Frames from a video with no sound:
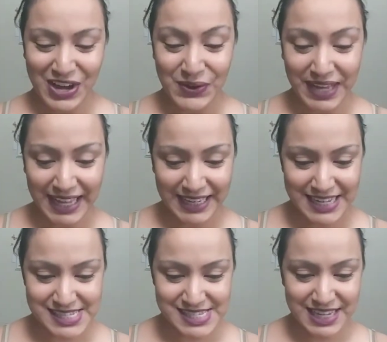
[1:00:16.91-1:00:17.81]
okay,
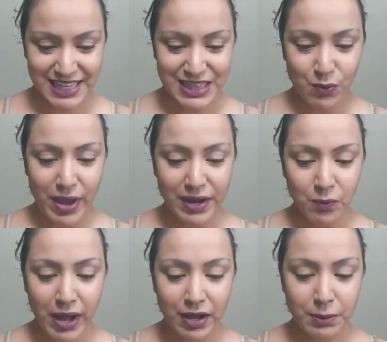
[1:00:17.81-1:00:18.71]
let's see. The Wet n
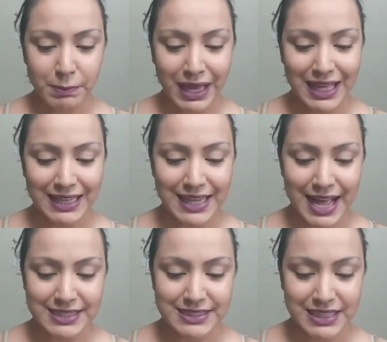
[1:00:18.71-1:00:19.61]
Wild Mega
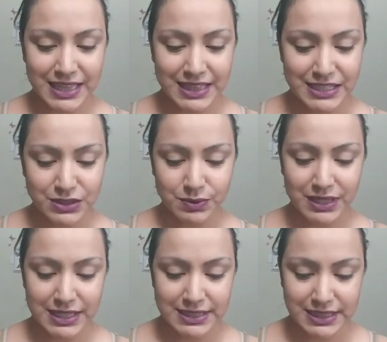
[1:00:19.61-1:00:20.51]
Last, and this one
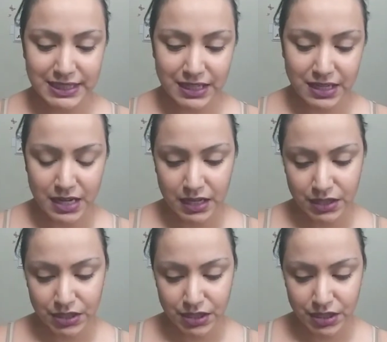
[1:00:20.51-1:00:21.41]
is in the
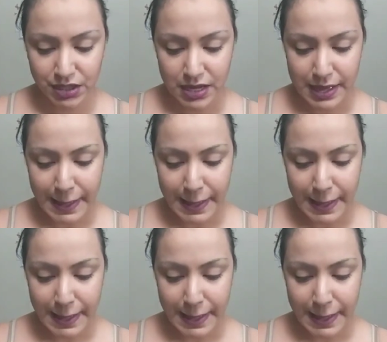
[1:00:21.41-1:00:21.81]
color